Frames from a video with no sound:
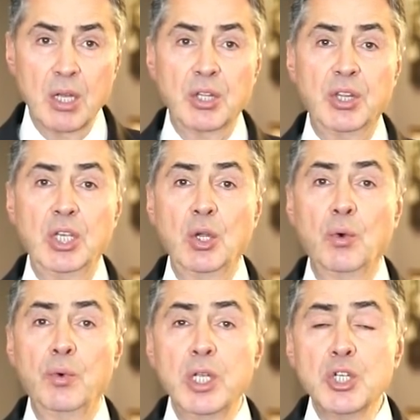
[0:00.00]
The
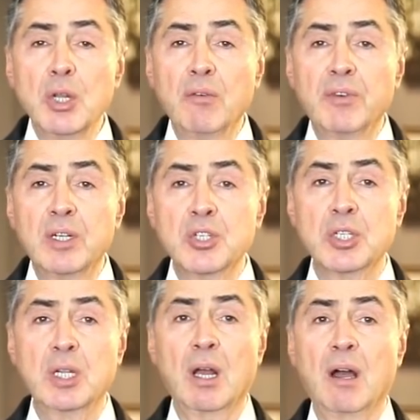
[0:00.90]
original
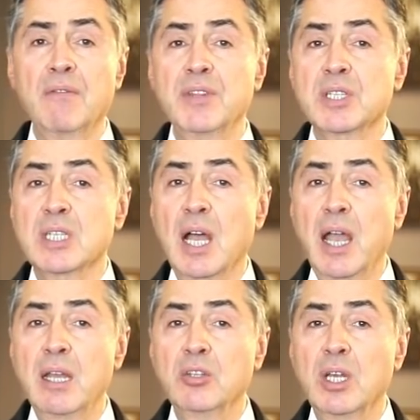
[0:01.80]
version of the
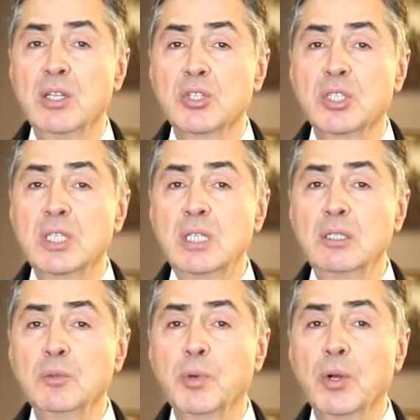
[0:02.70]
signed and
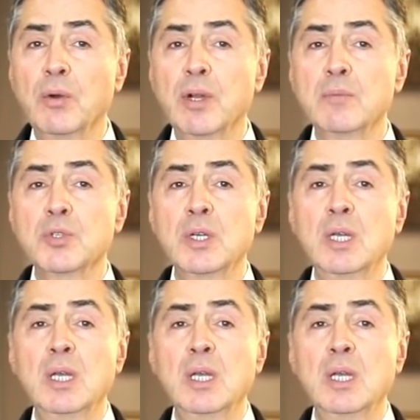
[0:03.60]
sealed programs